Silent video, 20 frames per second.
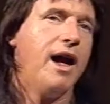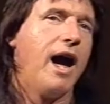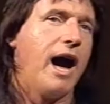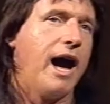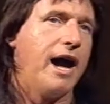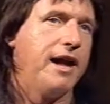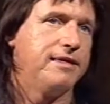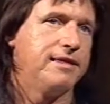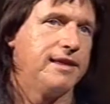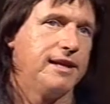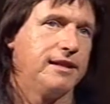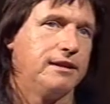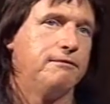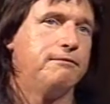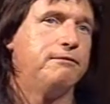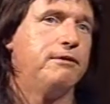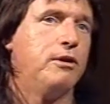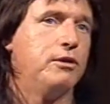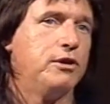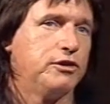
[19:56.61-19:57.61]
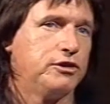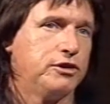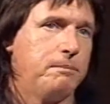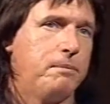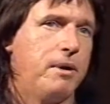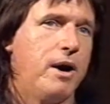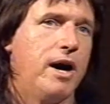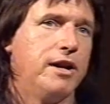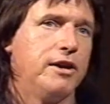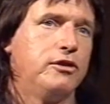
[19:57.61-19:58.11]
I think the focus
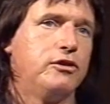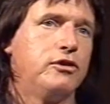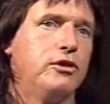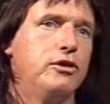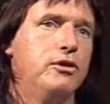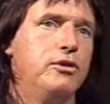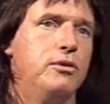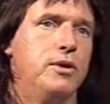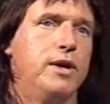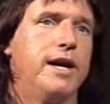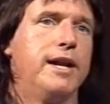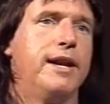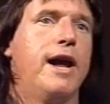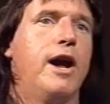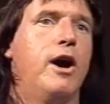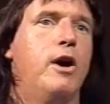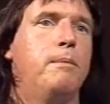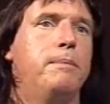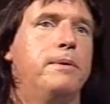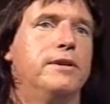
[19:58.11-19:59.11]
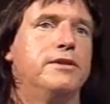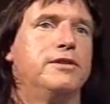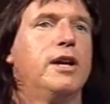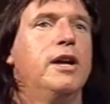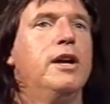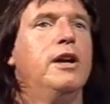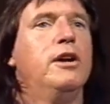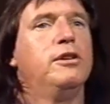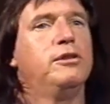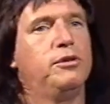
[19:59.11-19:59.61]
upon it too can help us
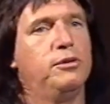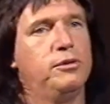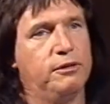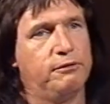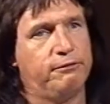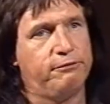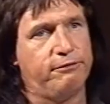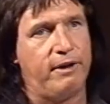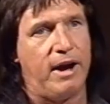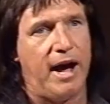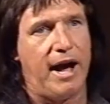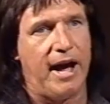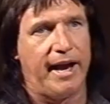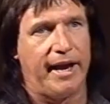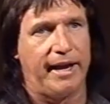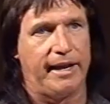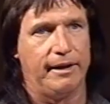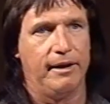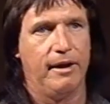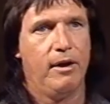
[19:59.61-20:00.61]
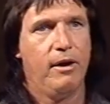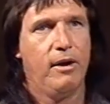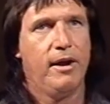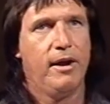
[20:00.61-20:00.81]
to define